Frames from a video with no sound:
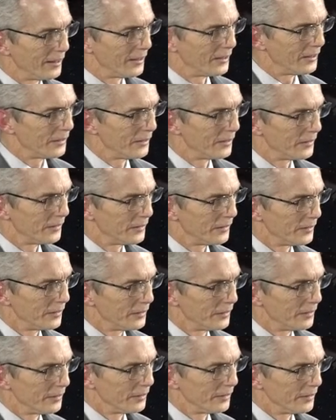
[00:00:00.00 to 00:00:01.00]

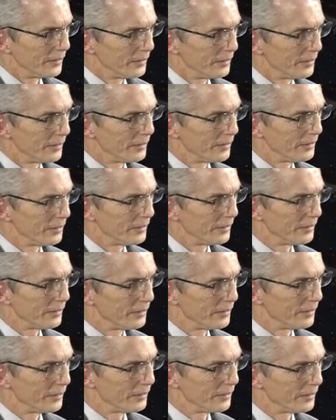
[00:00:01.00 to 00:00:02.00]

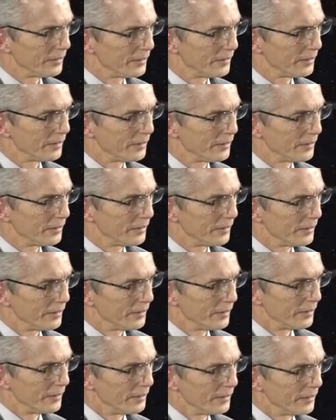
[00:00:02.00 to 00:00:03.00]

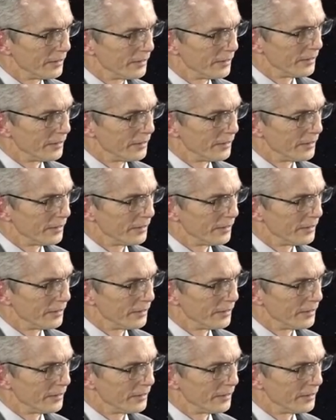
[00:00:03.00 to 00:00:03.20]
This person isn't speaking.